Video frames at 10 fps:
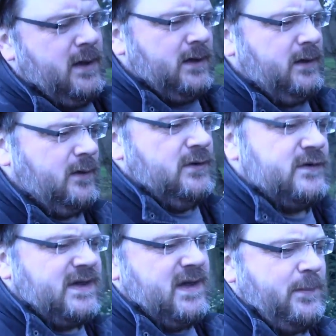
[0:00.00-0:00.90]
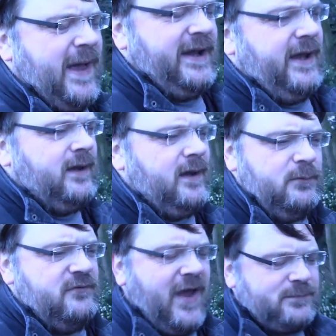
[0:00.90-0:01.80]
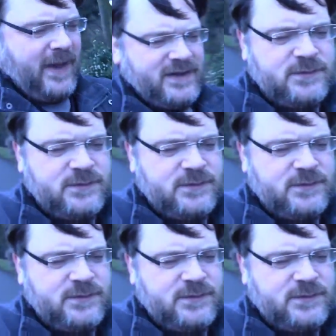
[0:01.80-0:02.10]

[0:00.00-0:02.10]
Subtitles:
You know, you'll see a banner, and we've had banners